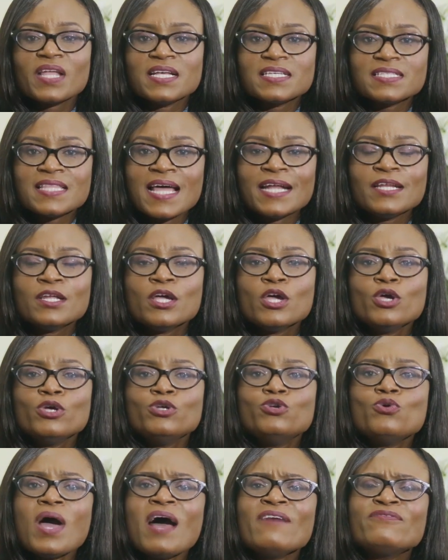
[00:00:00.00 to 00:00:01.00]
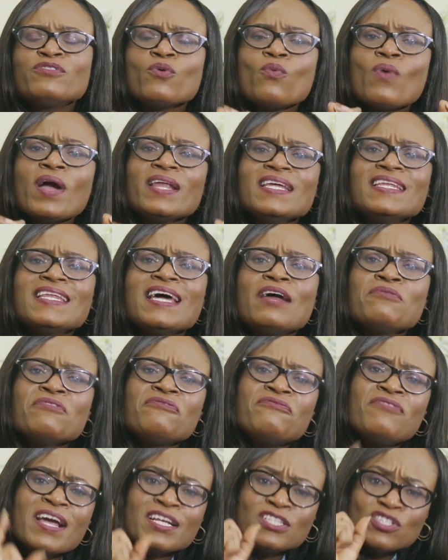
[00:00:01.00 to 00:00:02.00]
is that you have the wedding that
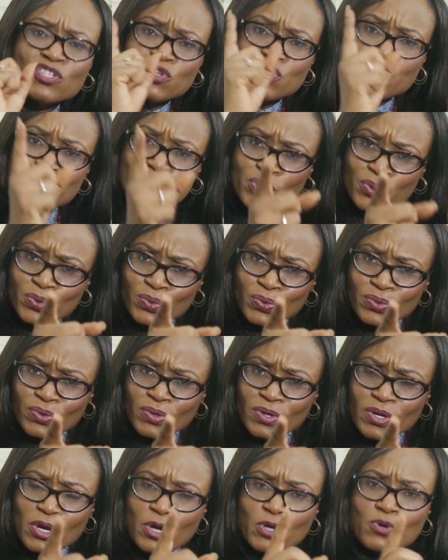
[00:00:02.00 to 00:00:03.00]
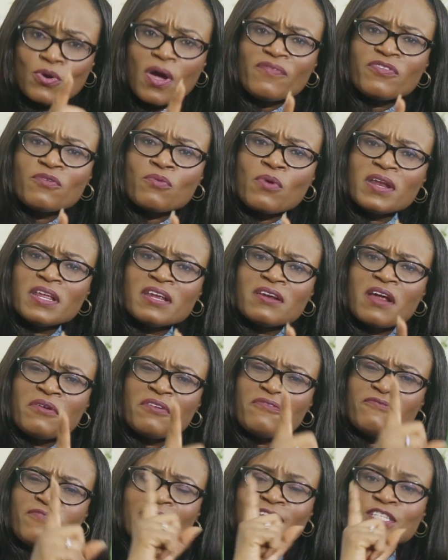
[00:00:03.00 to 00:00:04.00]
reflects you. You have the wedding that
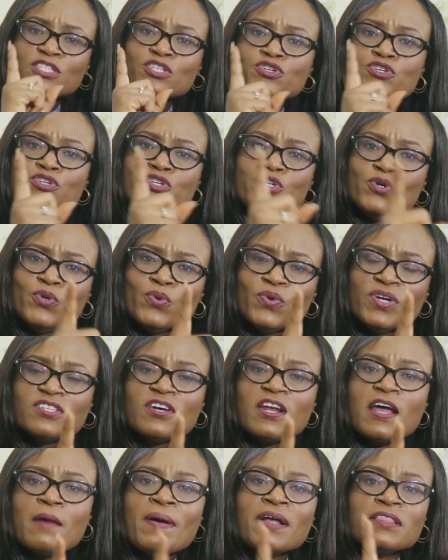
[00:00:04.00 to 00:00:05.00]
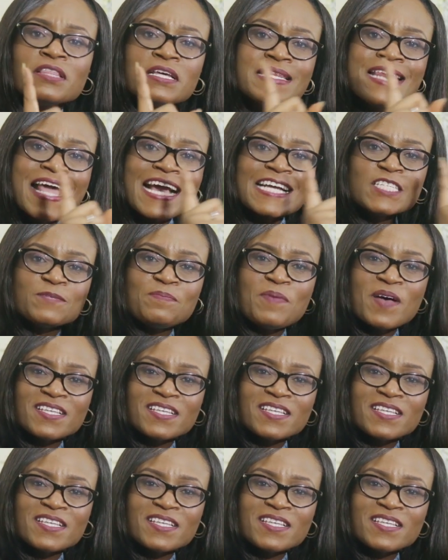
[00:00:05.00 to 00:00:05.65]
reflects you. It's not about the next